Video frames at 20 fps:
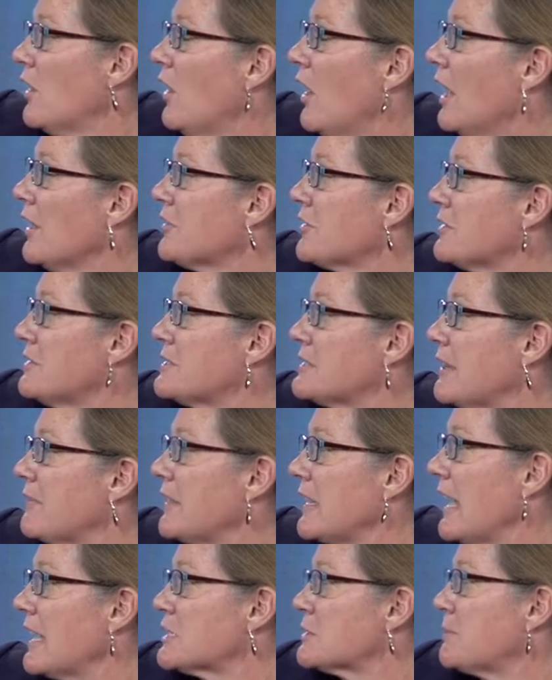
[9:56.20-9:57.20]
authors of
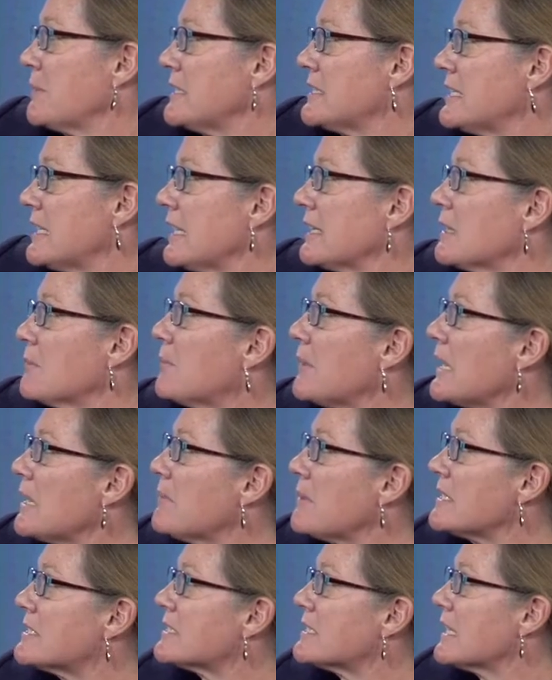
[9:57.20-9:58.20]
the SPC and the
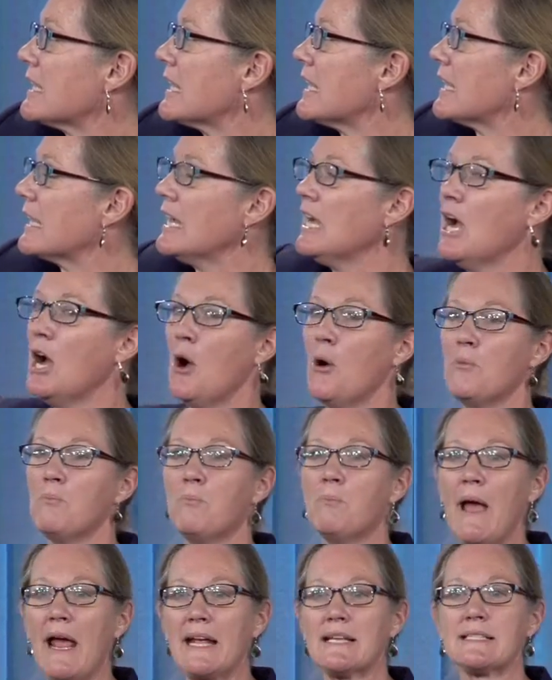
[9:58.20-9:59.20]
PBC
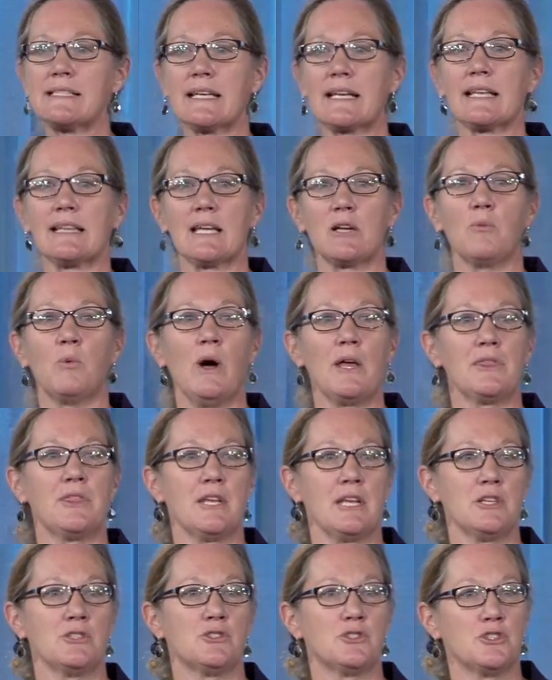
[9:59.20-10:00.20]
basically what
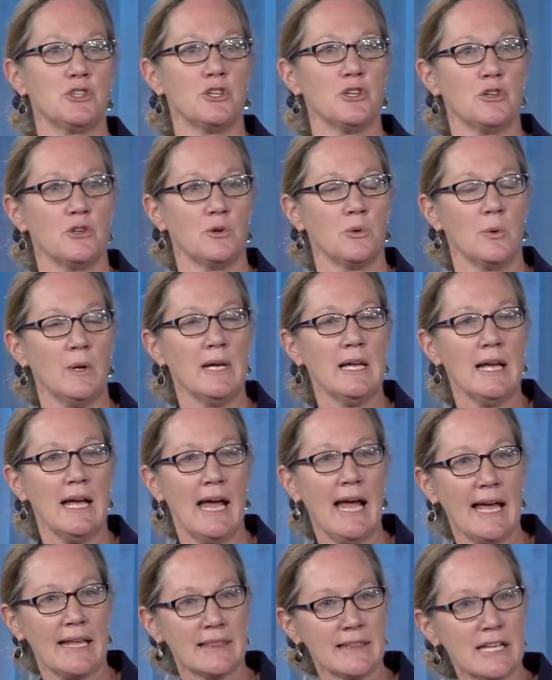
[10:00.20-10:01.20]
these do,
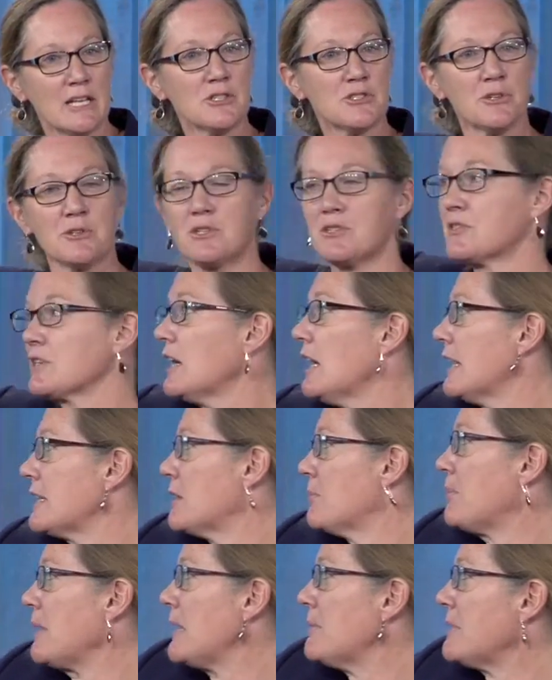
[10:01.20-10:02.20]
and these are designed,
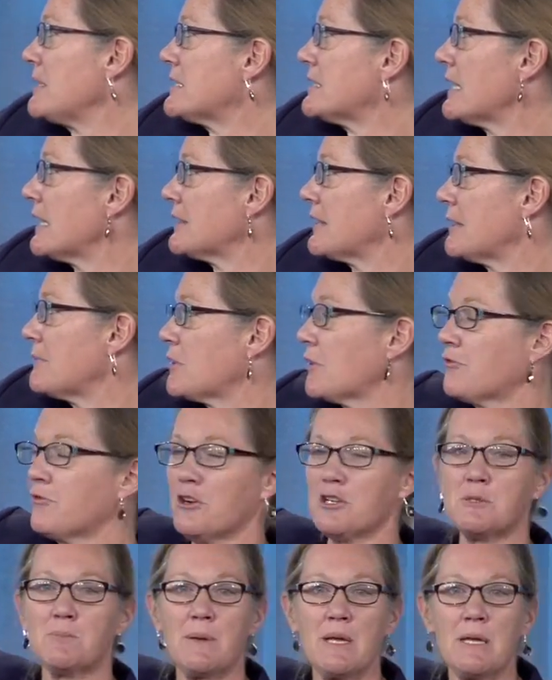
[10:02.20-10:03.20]
the PBC, the, the, first